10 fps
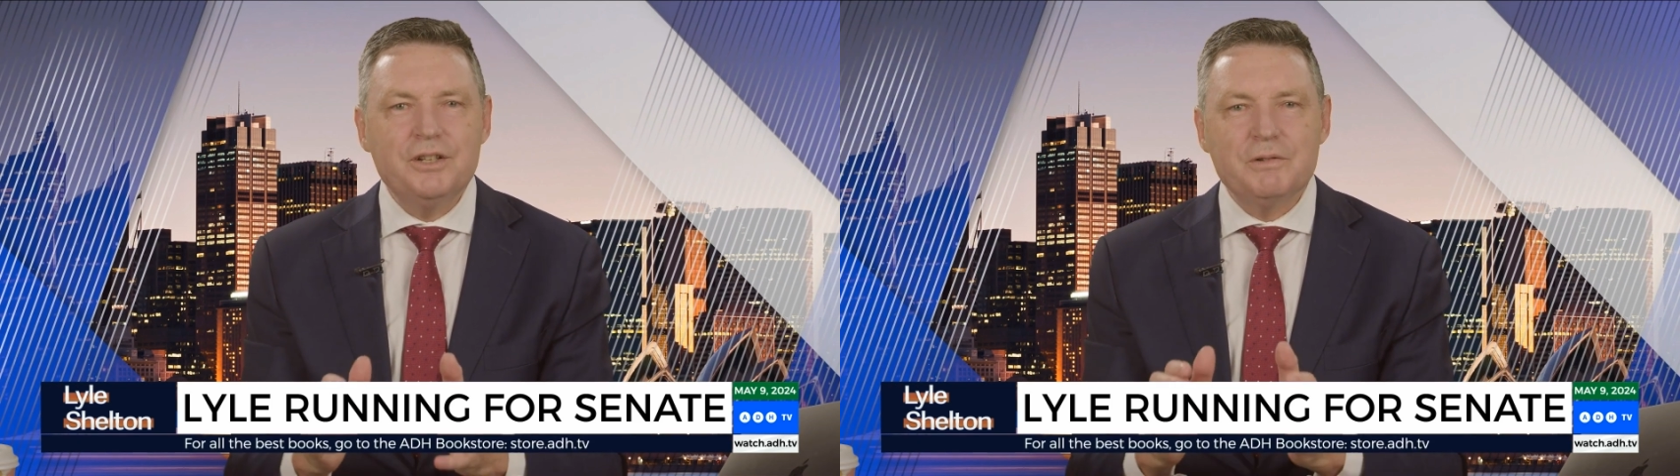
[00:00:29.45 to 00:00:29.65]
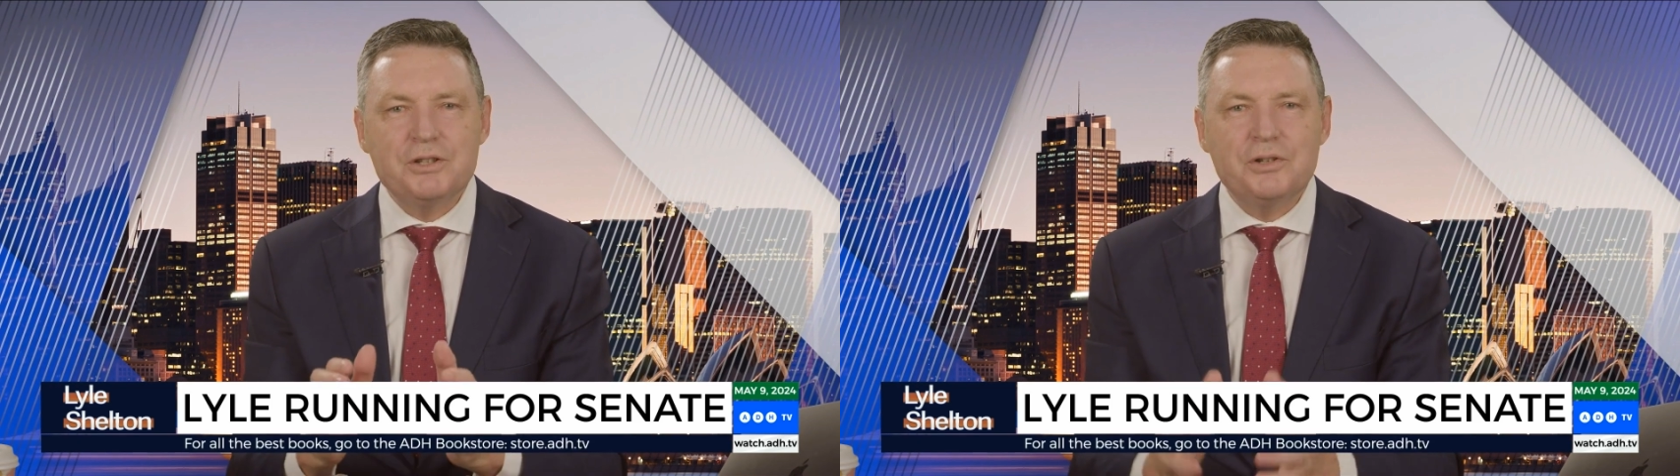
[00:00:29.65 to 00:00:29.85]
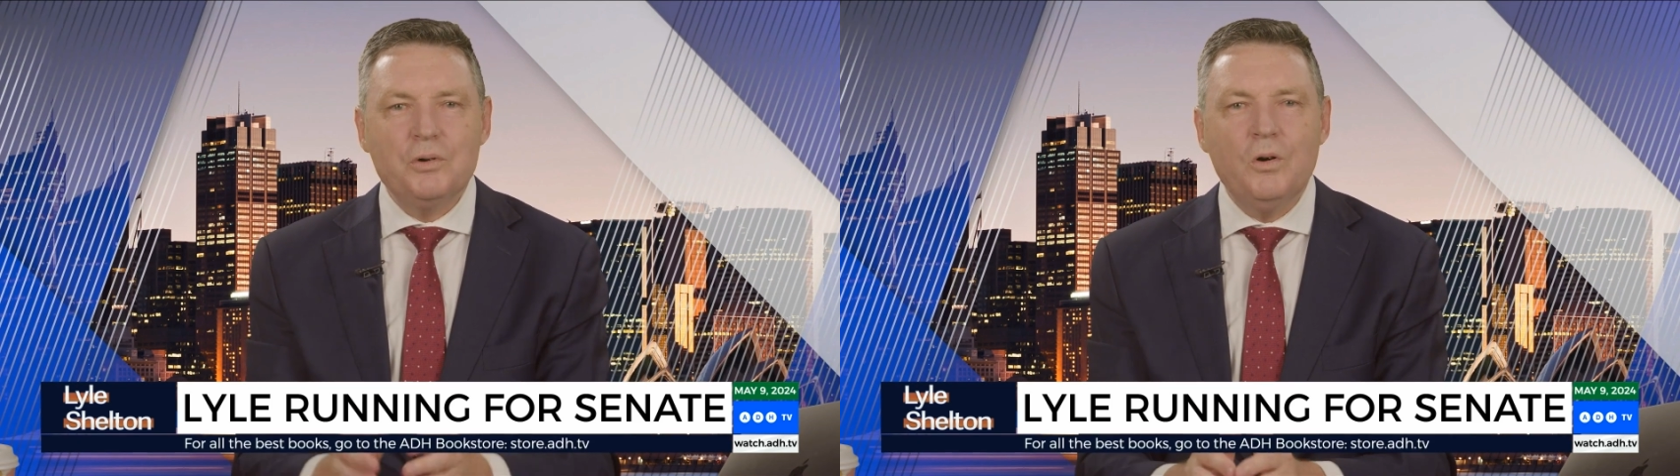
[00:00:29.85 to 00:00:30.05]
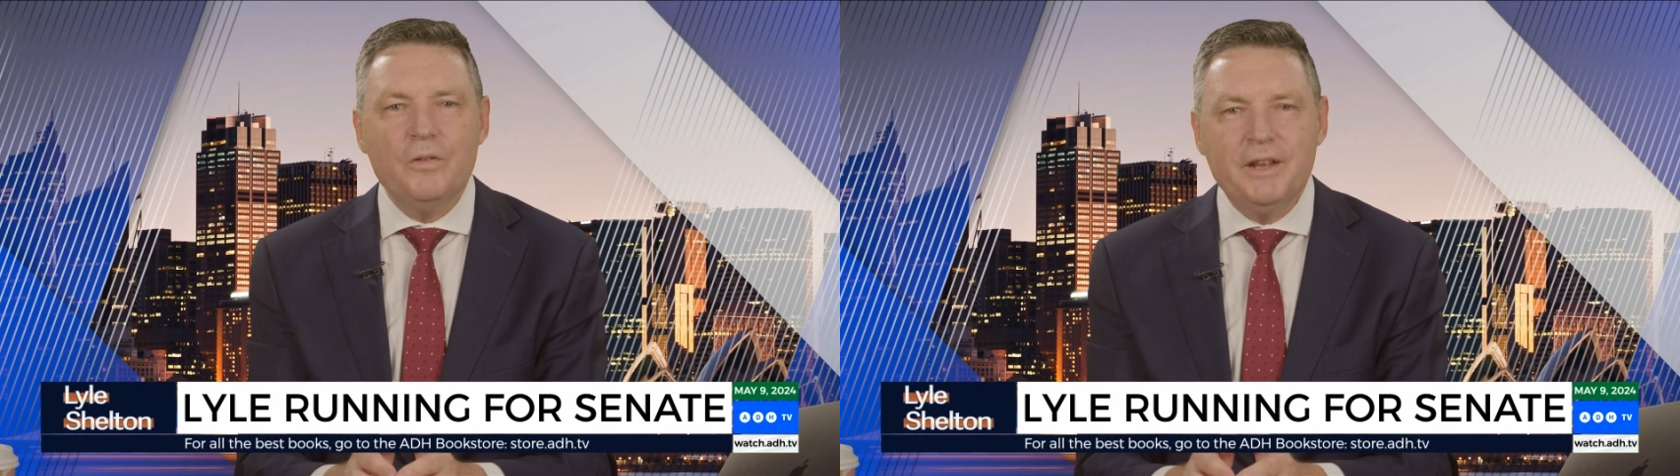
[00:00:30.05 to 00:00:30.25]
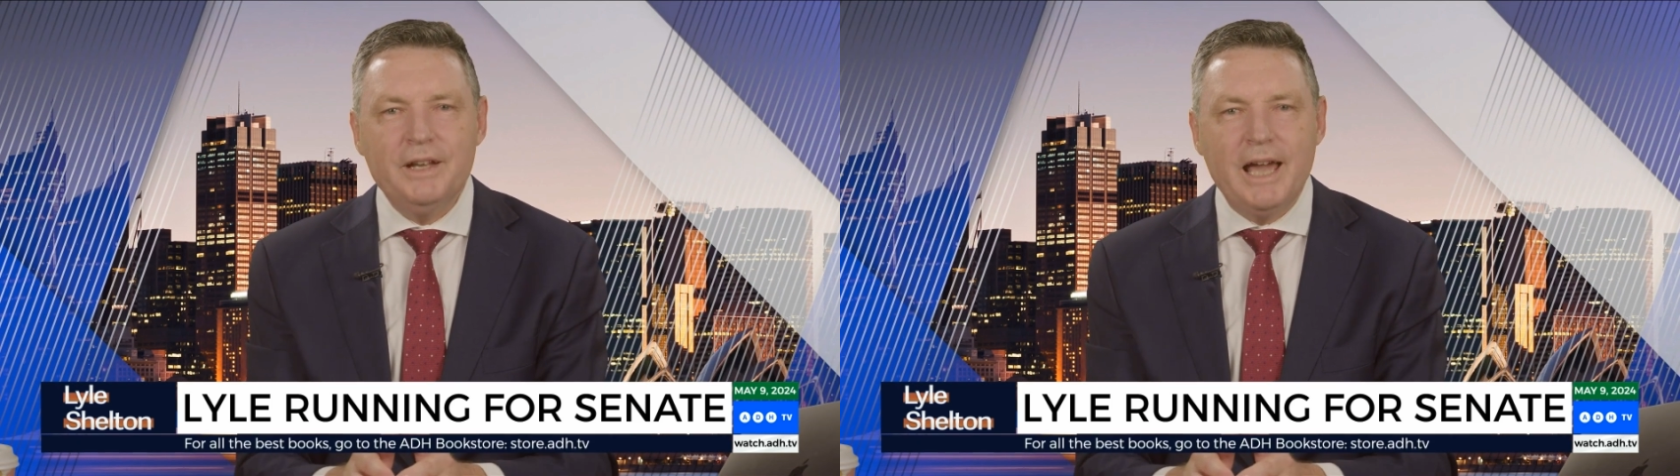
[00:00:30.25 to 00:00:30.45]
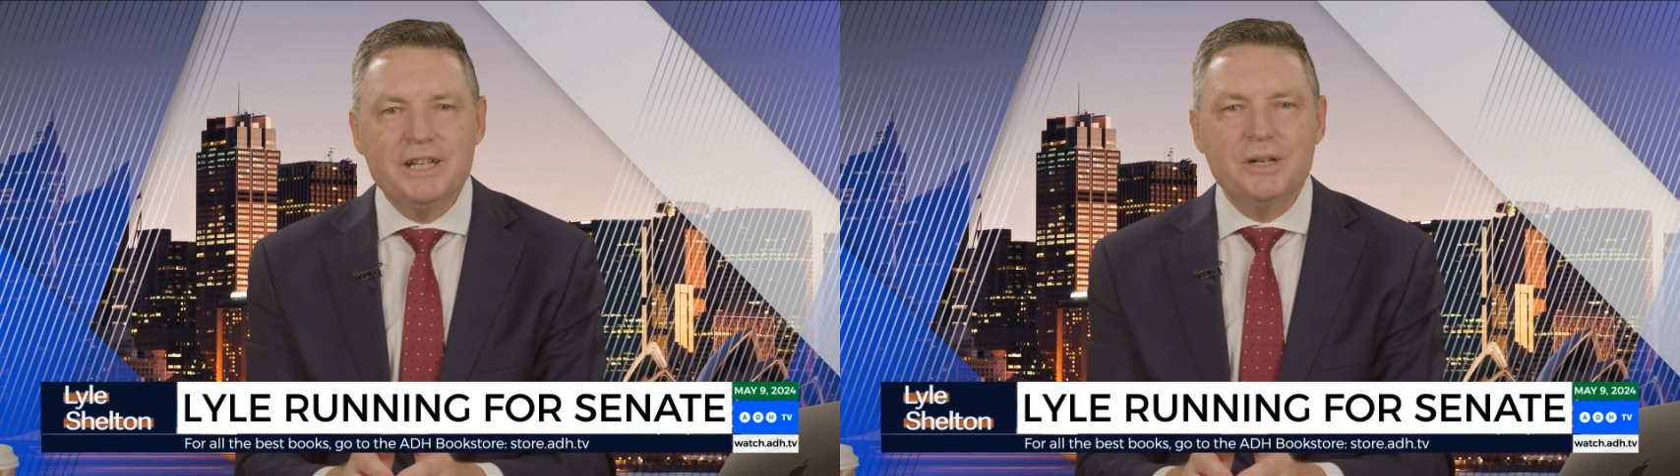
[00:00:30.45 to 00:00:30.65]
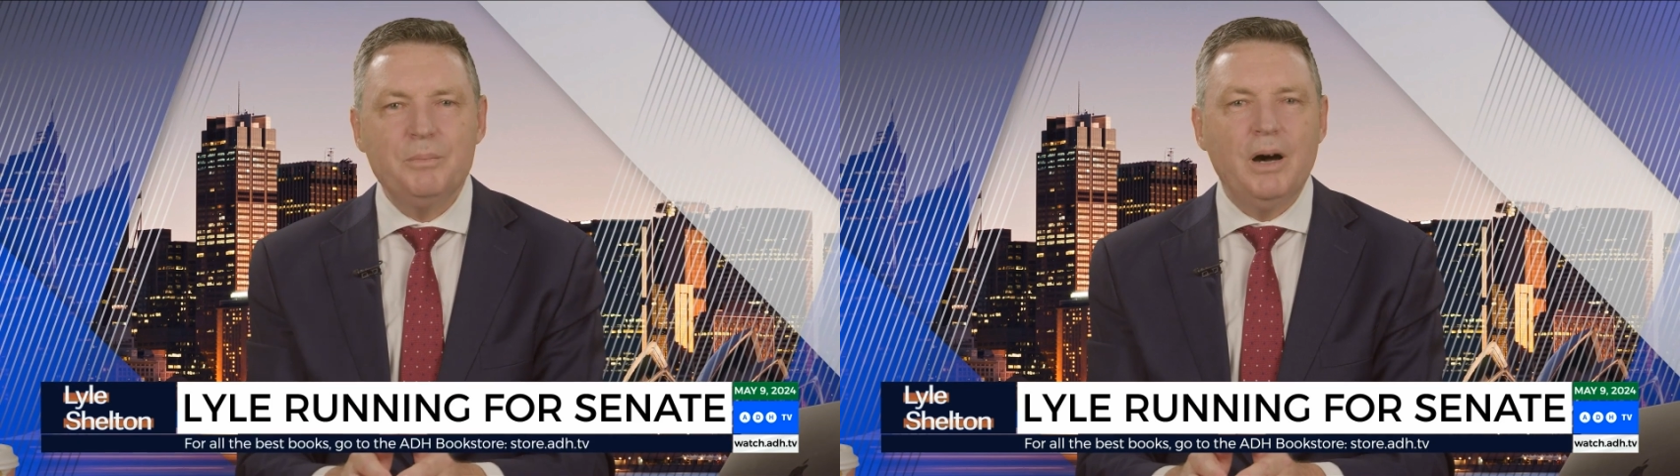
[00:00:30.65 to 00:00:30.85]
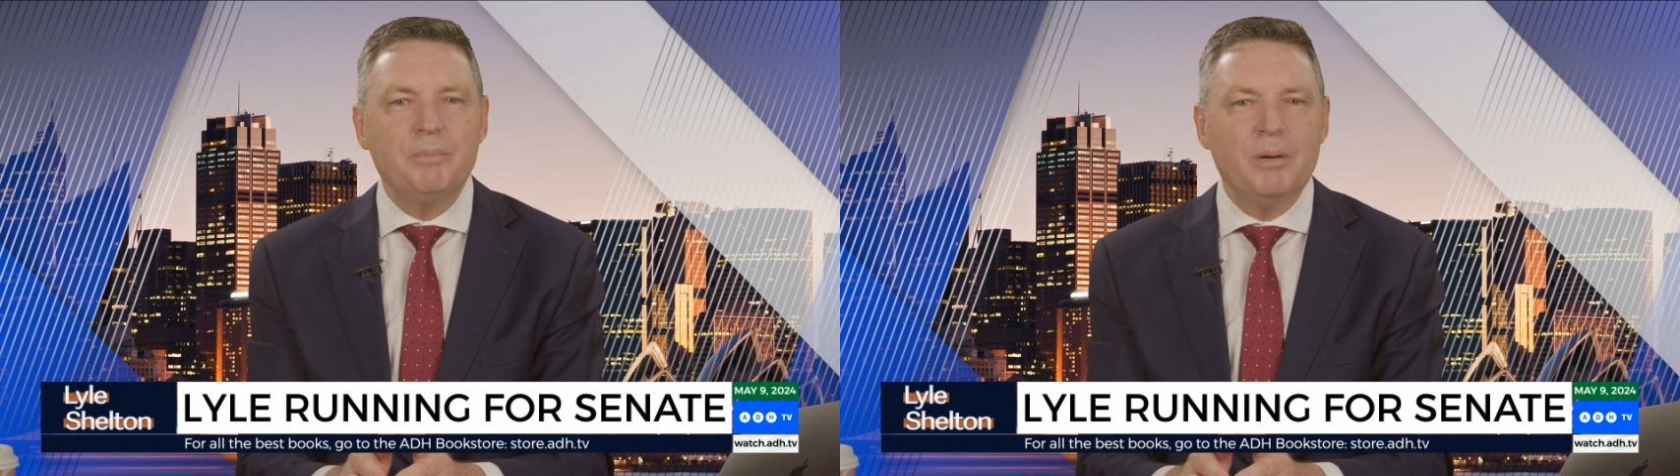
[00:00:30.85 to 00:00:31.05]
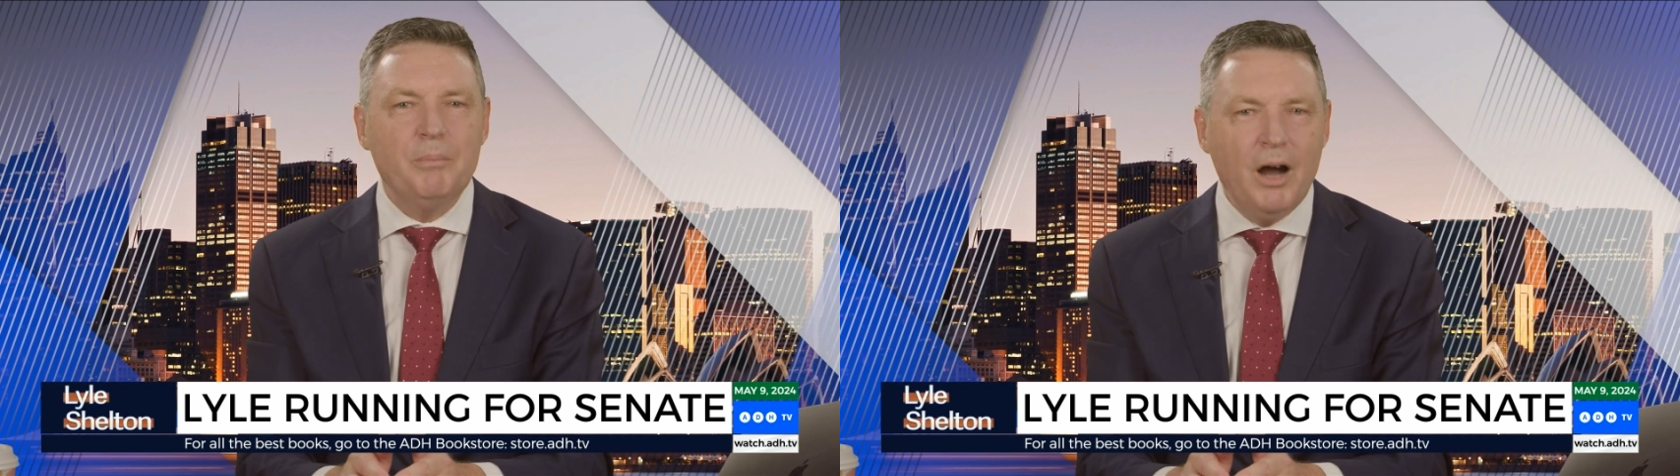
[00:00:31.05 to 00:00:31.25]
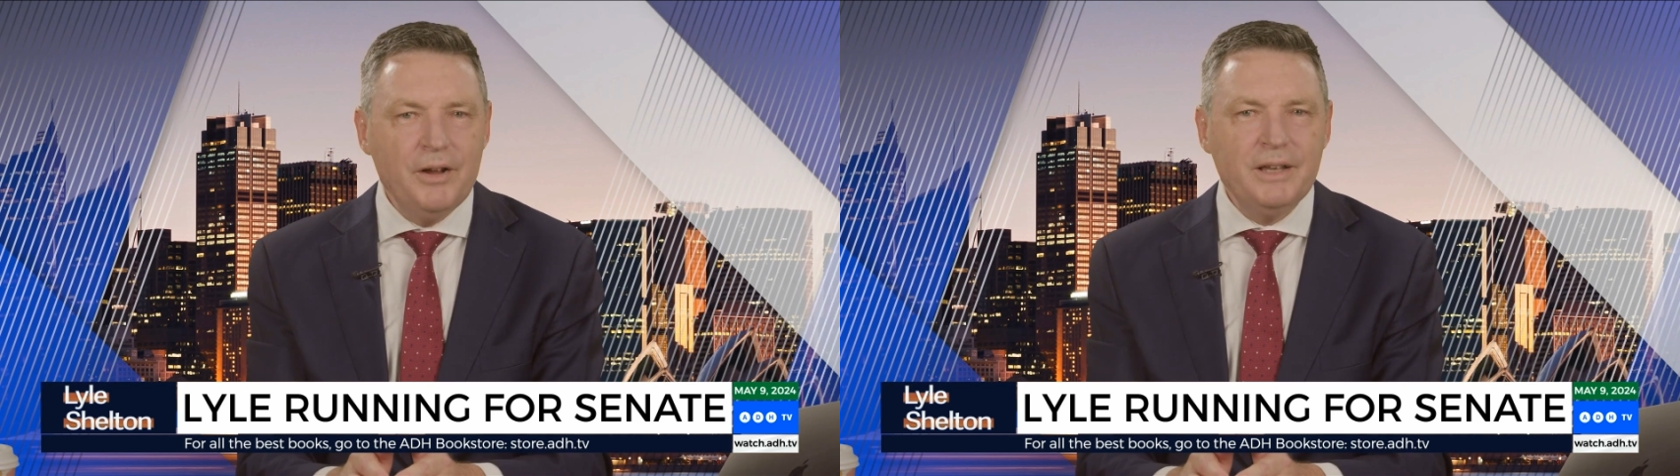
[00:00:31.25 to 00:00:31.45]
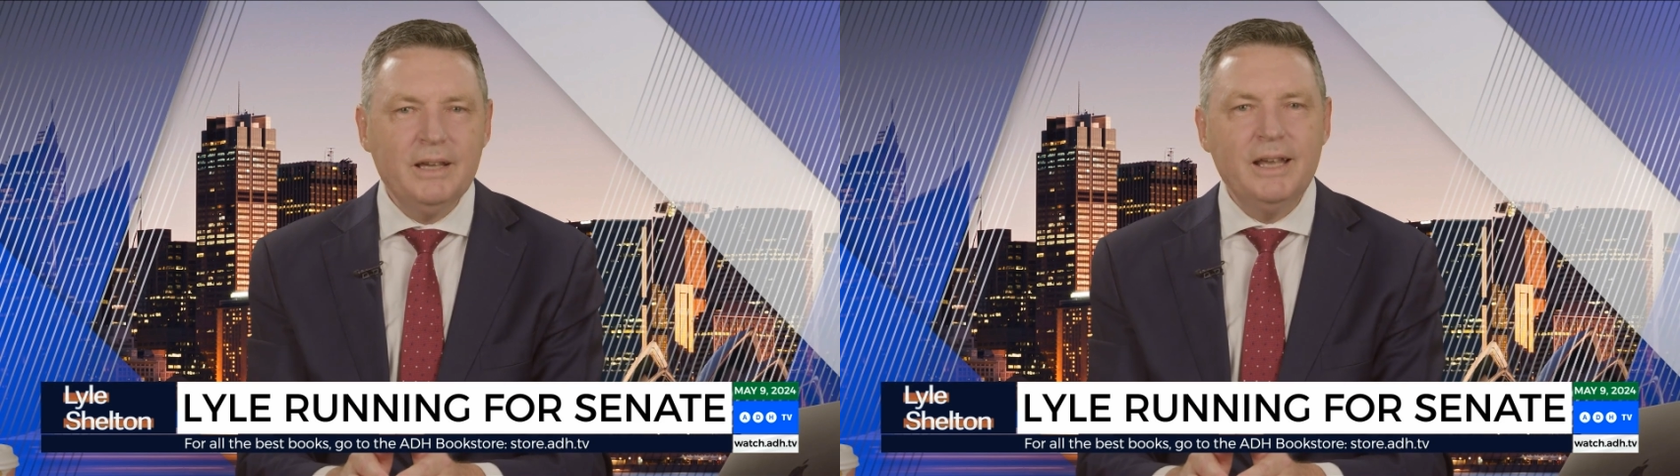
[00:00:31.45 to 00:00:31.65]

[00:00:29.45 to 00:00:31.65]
to restore the nation by promoting,